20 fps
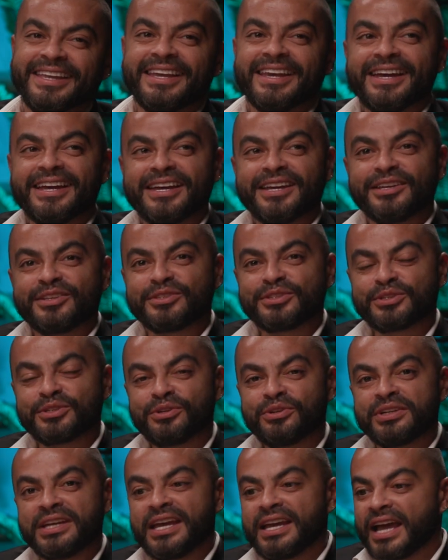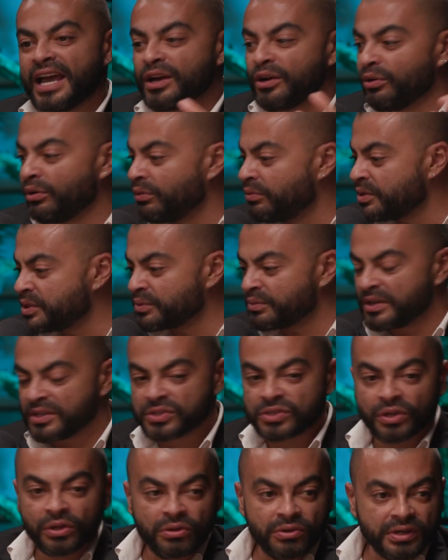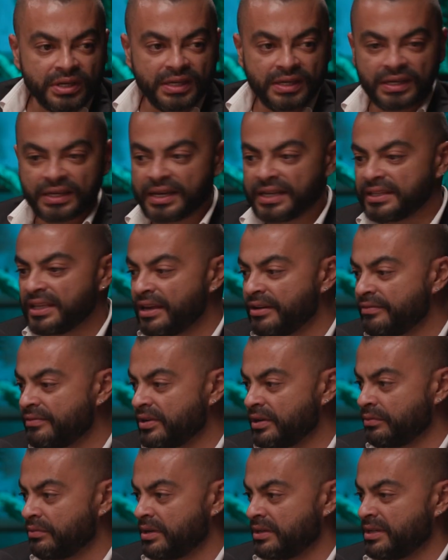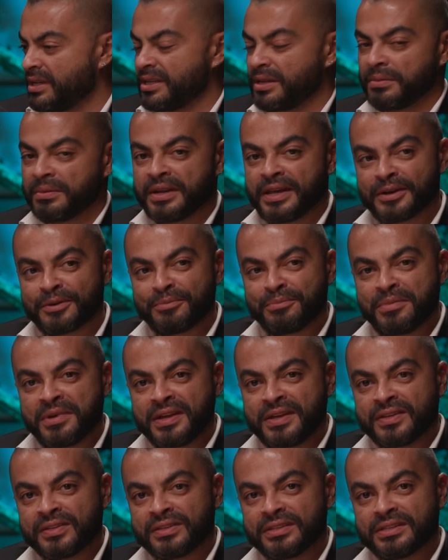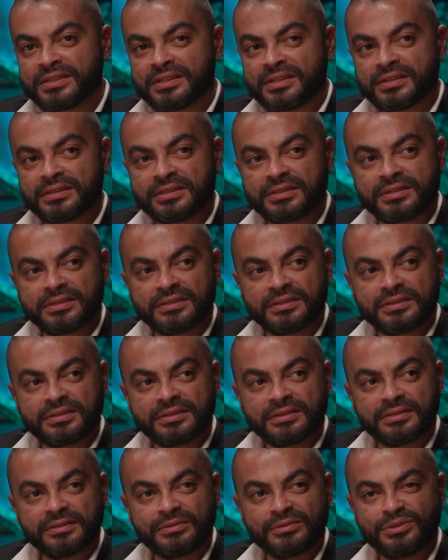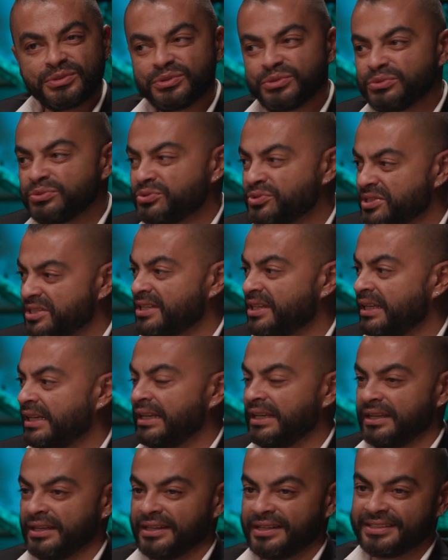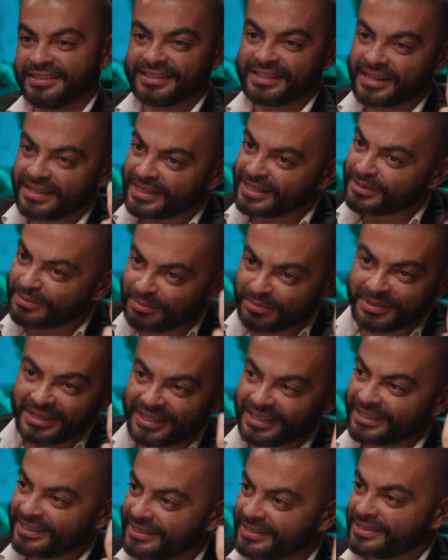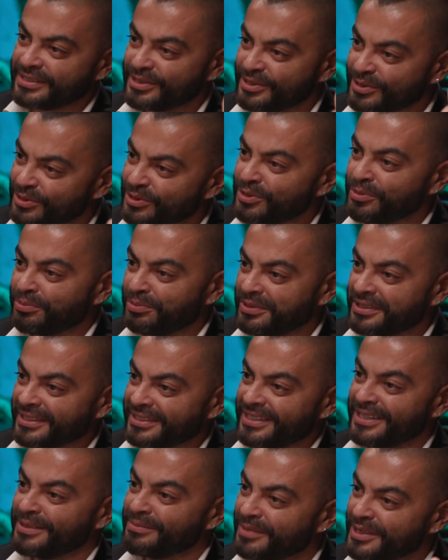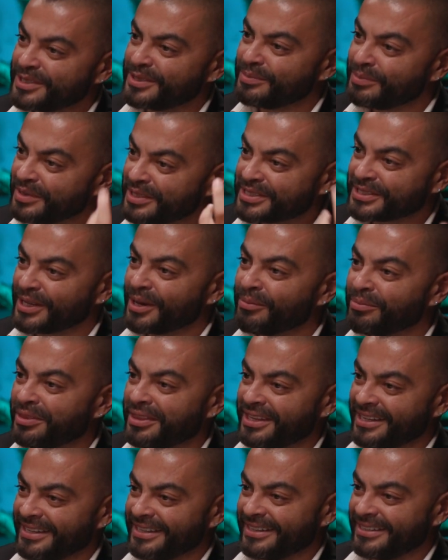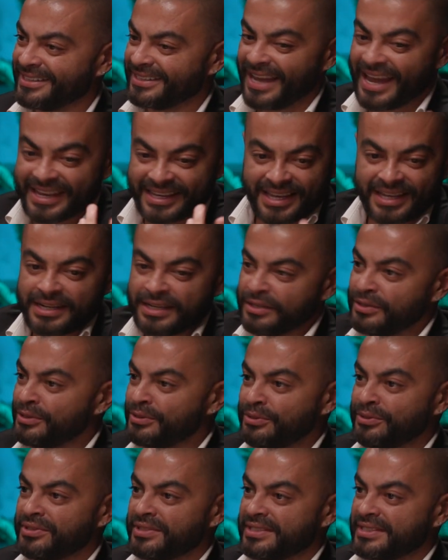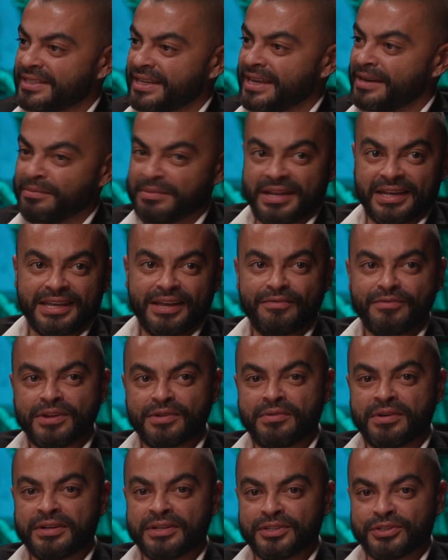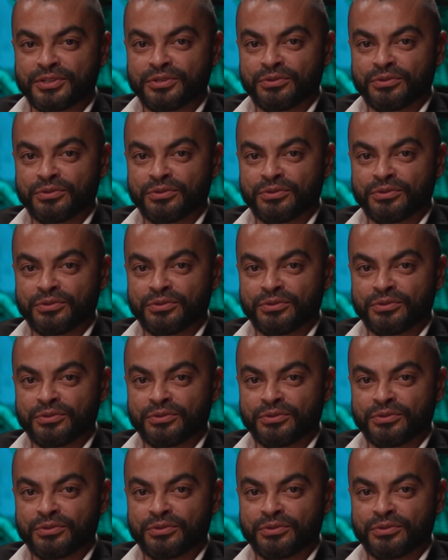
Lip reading: Yeah. So I always was looking at everyone and I'm like, man, this is too silly. It cannot be this stupid. Yeah. There must be something in it. I cannot do the same like everyone is